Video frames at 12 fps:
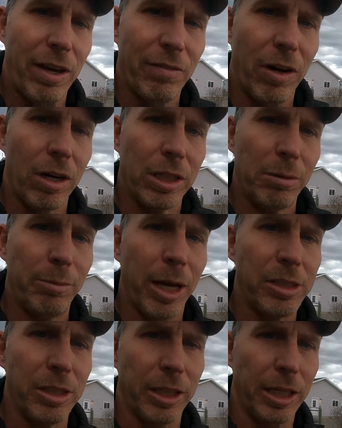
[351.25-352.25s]
you have a hard time
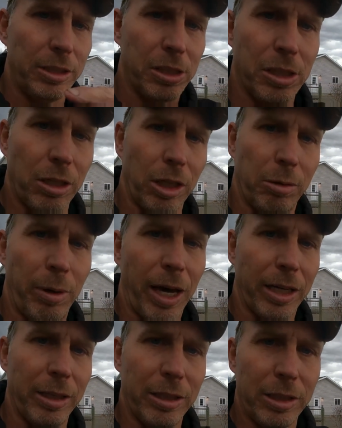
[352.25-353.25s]
imagining it, just click
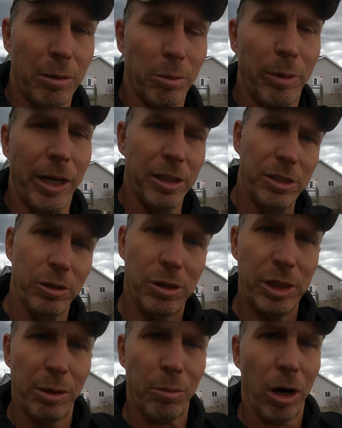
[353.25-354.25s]
back a couple minutes, you'll
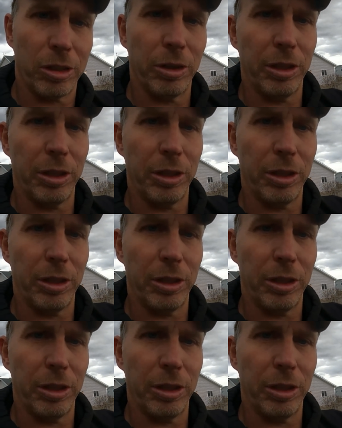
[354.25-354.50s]
see it parked